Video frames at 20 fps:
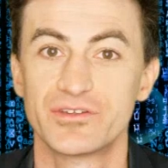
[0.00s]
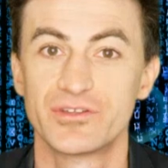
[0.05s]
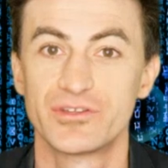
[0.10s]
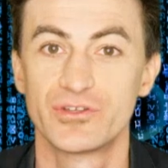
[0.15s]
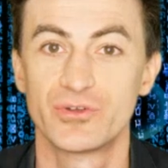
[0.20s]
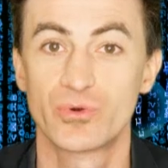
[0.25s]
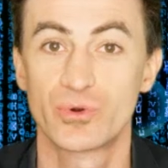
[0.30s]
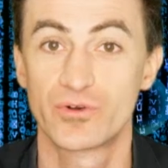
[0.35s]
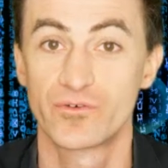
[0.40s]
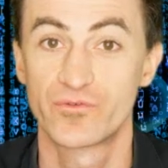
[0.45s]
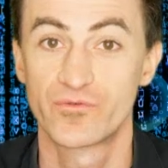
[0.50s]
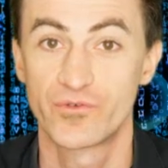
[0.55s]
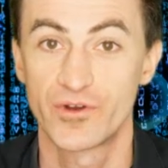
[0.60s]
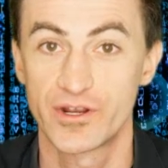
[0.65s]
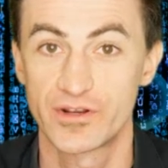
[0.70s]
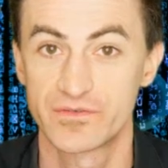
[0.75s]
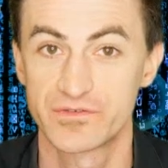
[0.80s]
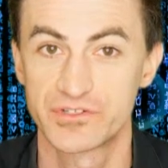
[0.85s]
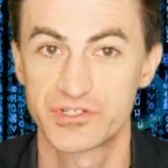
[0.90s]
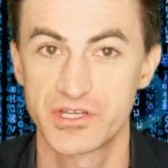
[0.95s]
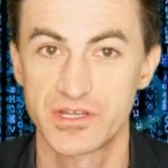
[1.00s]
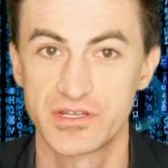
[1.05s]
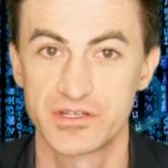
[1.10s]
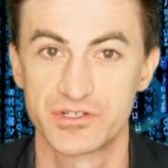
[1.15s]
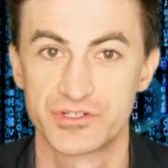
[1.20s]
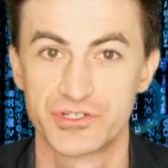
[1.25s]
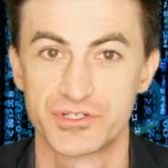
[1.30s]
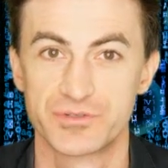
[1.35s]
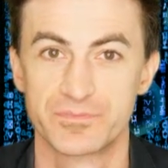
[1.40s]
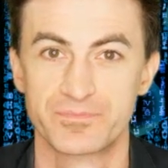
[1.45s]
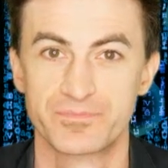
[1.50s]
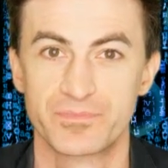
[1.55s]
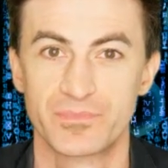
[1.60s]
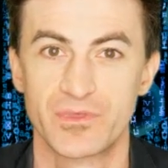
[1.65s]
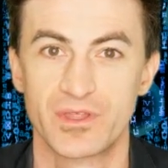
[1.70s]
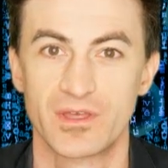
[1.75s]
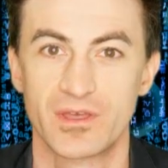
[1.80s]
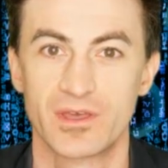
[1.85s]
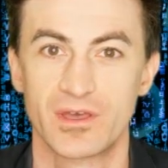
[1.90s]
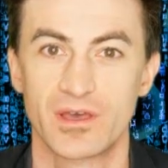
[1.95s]
are afraid of change.
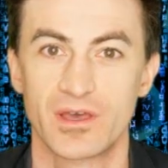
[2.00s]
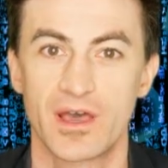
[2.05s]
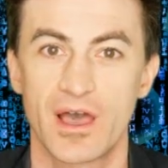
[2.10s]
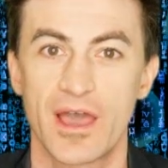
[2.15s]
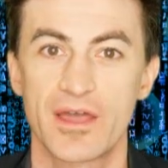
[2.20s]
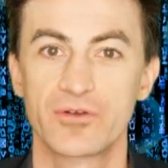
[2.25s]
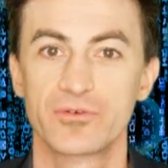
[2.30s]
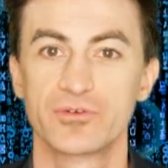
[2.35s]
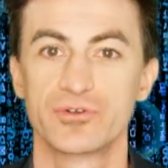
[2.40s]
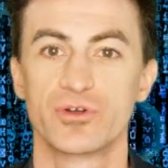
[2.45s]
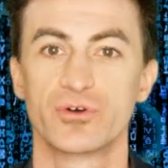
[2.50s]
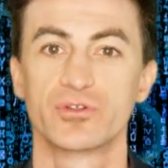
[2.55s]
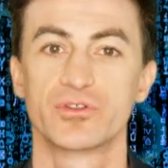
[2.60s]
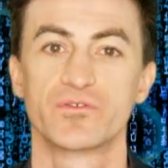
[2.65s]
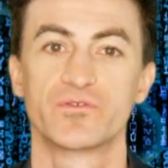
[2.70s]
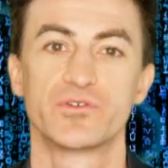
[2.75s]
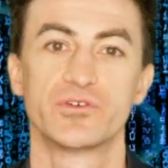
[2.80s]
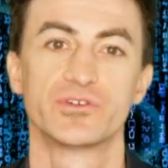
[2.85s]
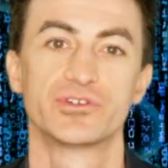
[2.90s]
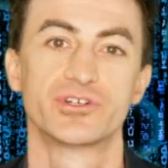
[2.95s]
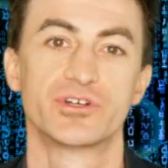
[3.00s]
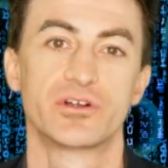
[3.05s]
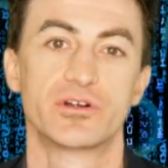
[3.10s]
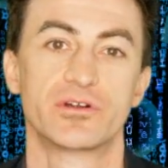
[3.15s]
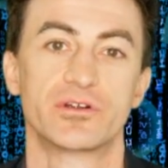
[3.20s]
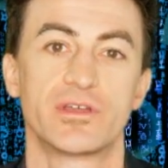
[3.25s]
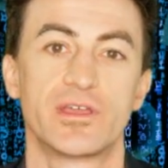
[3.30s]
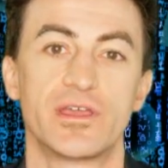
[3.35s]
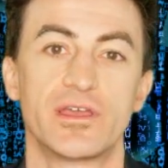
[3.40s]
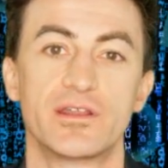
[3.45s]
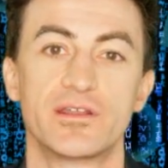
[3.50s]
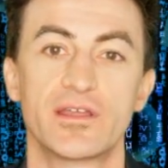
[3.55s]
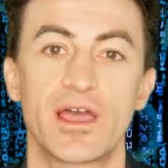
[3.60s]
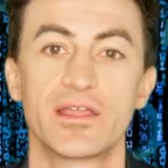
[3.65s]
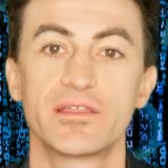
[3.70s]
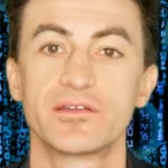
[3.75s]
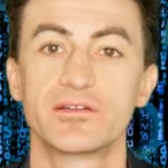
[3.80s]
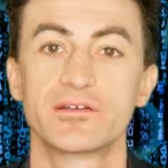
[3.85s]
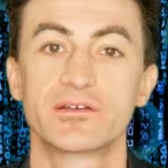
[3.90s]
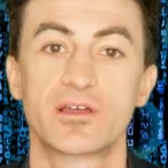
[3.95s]
I don't know the future, and I
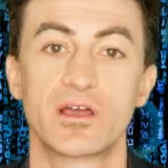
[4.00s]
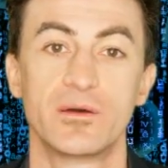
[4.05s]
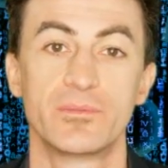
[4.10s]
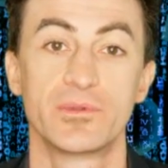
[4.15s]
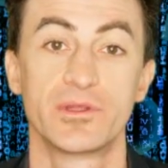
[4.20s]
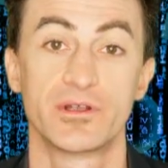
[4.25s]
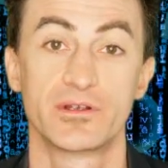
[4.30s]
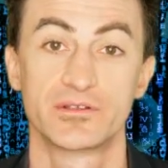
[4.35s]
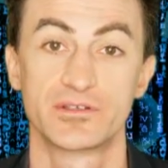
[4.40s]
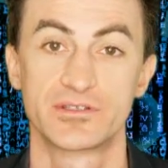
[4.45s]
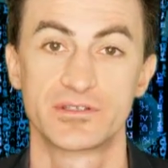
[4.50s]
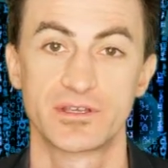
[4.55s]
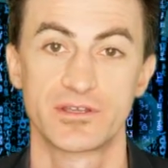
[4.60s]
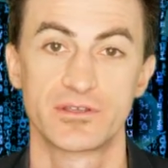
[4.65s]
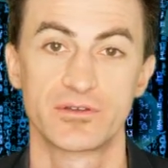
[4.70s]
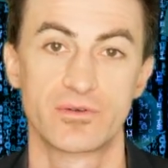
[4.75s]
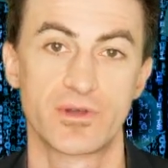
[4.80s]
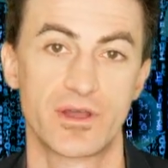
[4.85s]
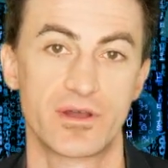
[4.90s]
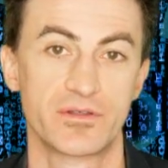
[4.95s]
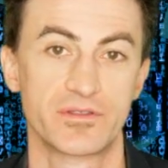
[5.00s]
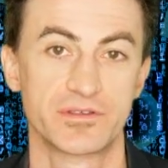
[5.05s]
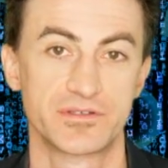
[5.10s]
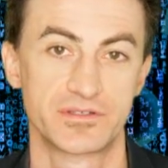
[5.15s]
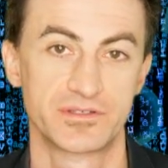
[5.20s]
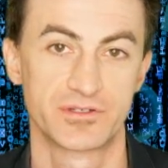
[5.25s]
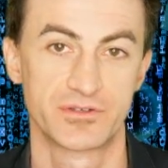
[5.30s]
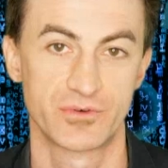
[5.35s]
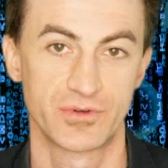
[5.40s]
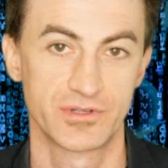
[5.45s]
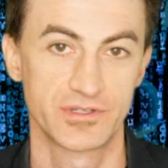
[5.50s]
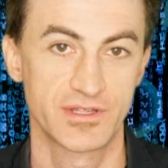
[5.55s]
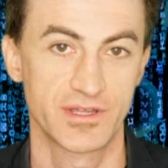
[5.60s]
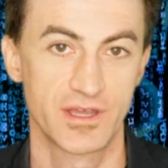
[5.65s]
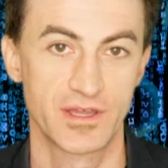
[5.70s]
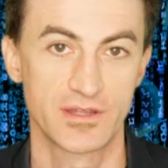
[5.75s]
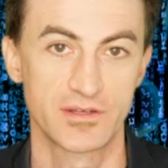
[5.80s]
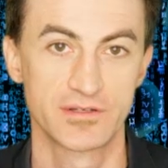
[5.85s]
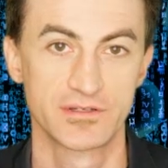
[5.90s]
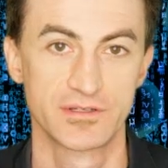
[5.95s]
didn't come here to tell you how this is going to
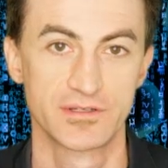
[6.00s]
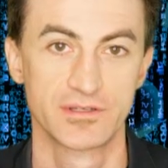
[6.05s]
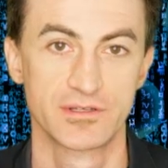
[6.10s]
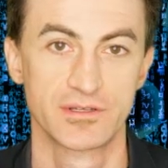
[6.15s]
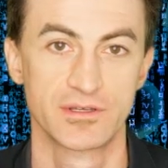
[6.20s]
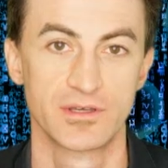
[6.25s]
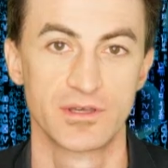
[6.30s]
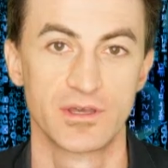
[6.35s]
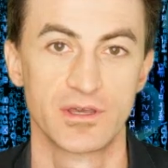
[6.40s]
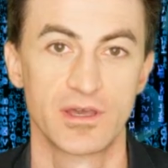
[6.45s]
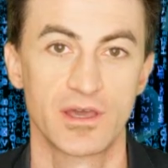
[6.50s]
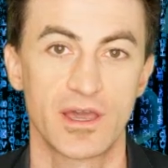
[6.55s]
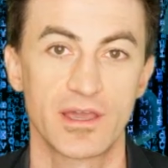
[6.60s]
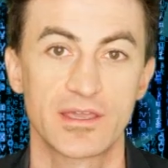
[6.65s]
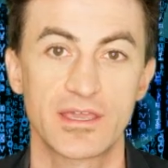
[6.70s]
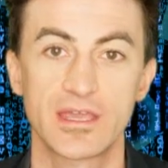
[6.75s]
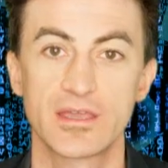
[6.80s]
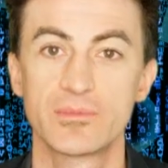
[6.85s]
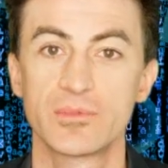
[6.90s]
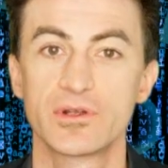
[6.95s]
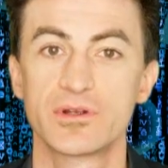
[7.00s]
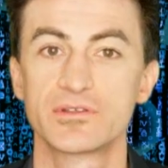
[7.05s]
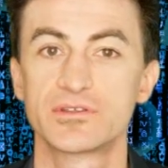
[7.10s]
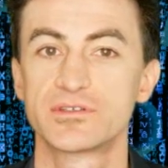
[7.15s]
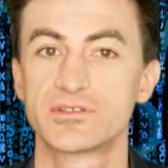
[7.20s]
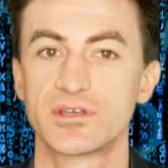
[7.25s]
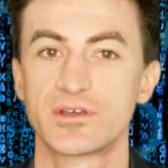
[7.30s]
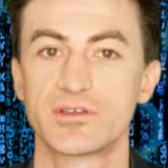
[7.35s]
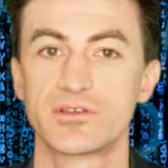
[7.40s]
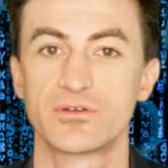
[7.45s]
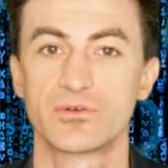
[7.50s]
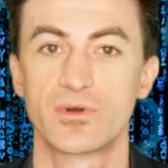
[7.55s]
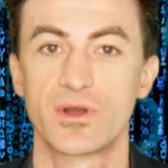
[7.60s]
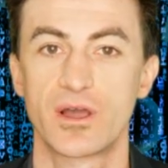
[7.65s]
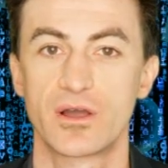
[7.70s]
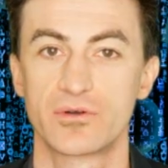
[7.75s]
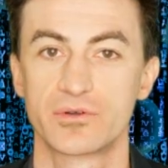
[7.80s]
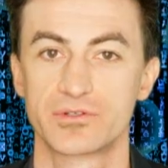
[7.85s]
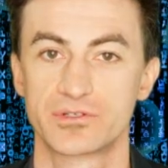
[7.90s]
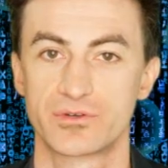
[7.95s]
end. I came here to tell you how
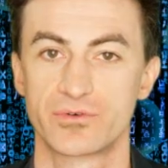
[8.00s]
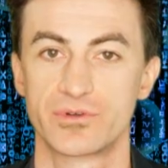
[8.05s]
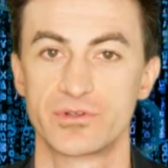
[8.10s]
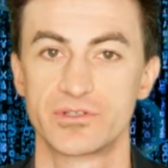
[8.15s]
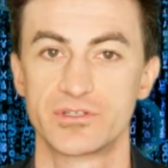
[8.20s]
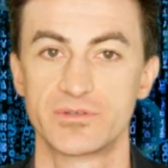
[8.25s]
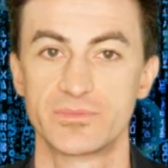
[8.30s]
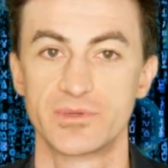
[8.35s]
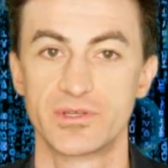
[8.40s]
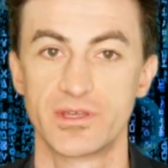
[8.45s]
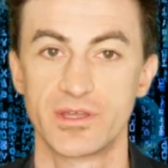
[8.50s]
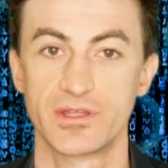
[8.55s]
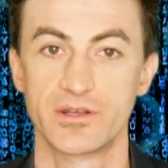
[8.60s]
it's going to begin.